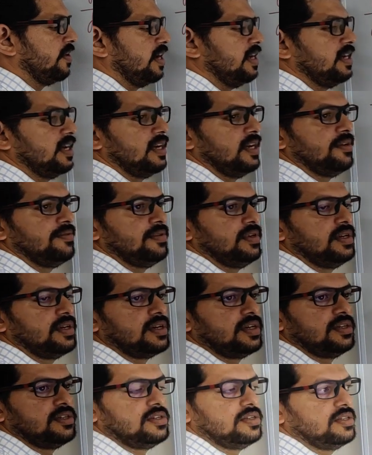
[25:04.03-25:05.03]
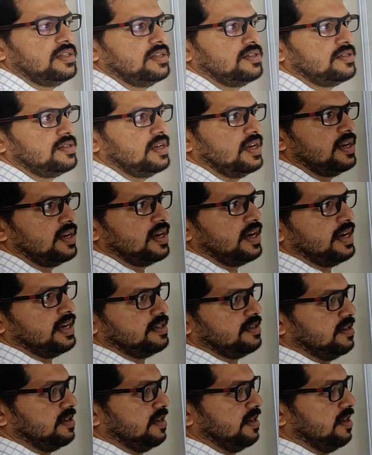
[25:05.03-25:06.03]
finally we reaching the state
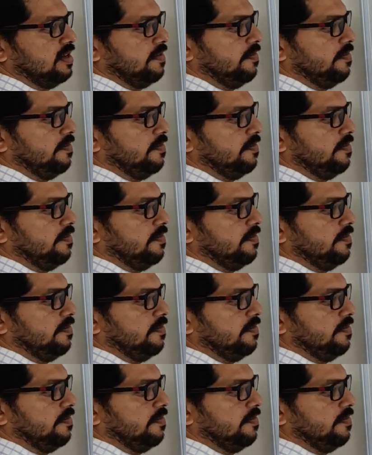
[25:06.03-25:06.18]
H.